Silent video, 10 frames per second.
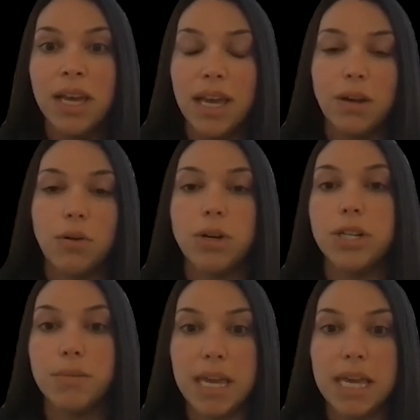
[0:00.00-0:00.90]
in order
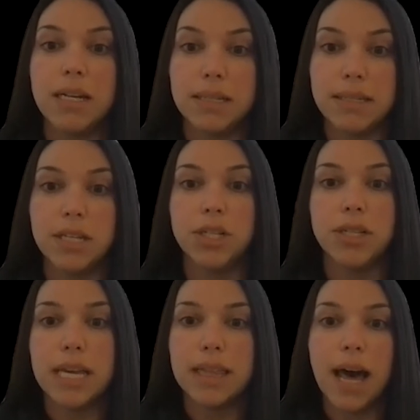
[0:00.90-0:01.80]
to make a decision
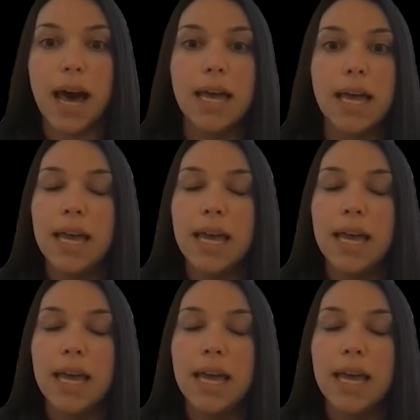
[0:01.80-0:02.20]
like that.